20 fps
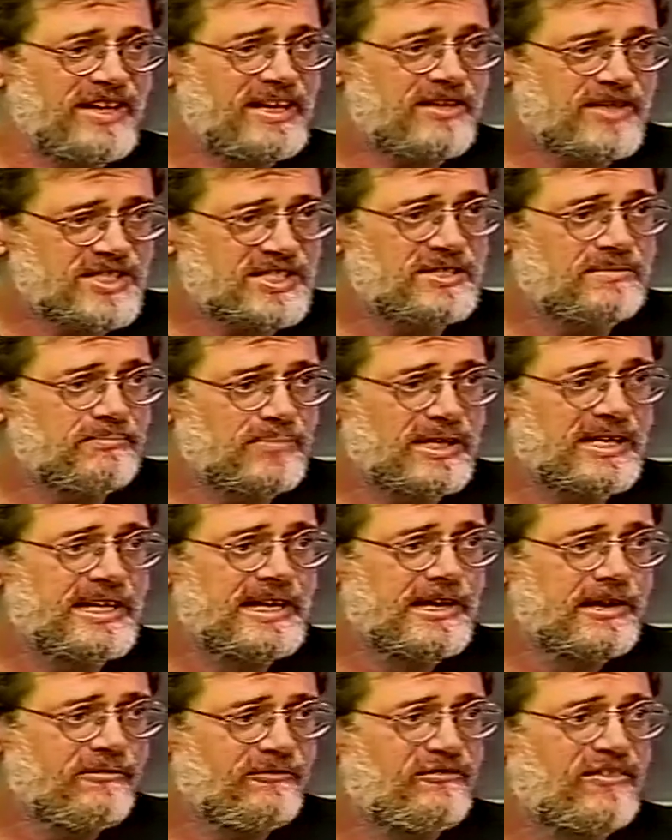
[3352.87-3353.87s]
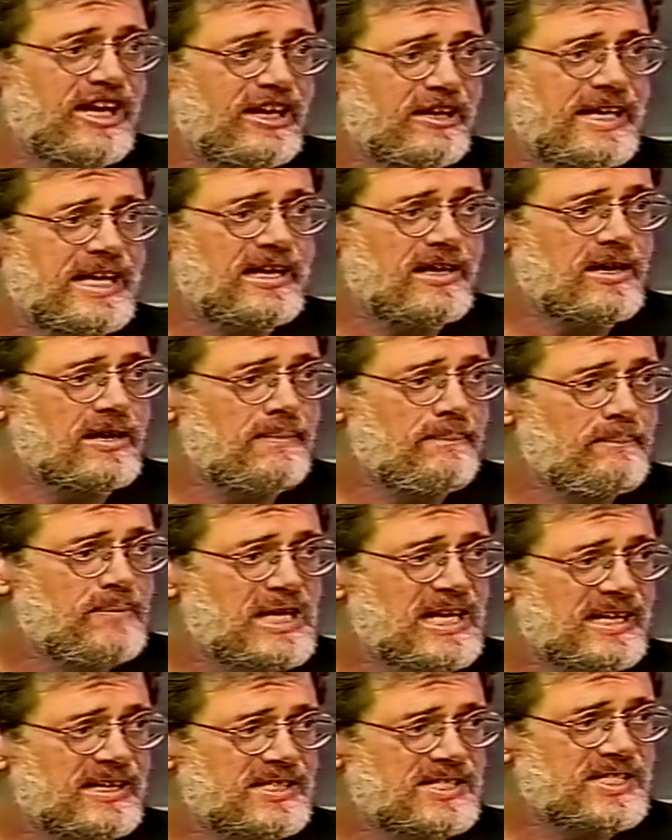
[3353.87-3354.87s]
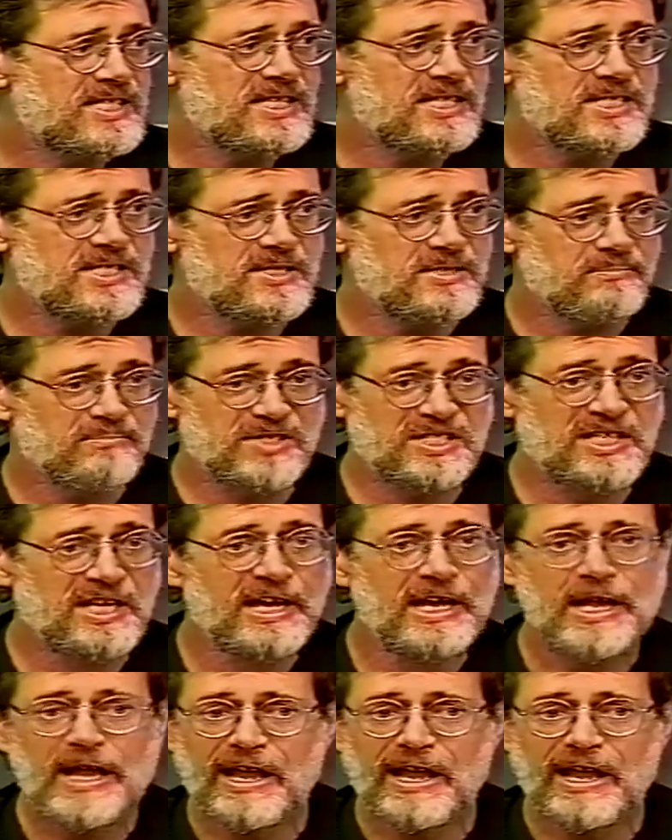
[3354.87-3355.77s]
They are simply very complex systems.